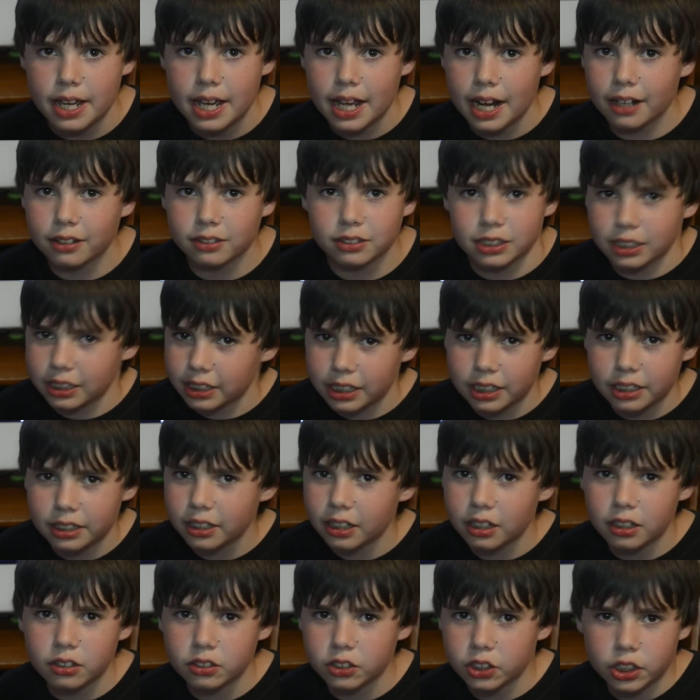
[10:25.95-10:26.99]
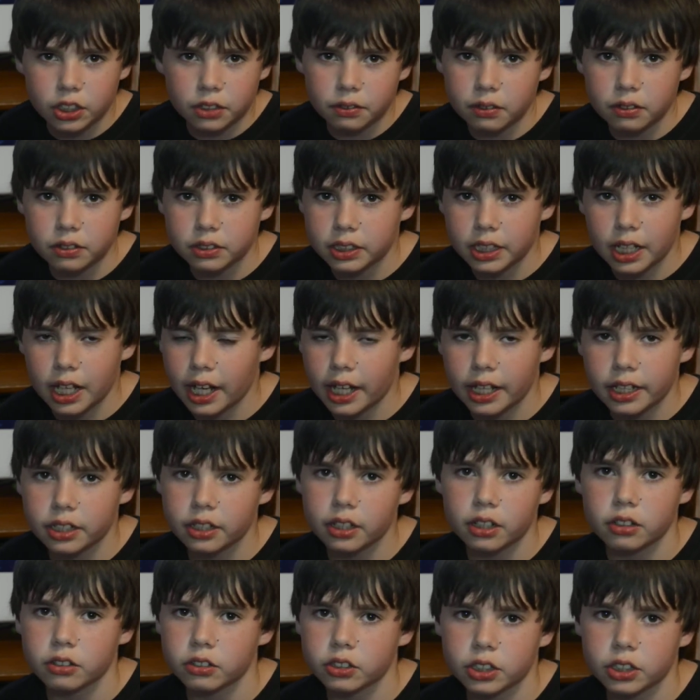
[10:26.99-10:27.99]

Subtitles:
And I was thinking, no, she won't die,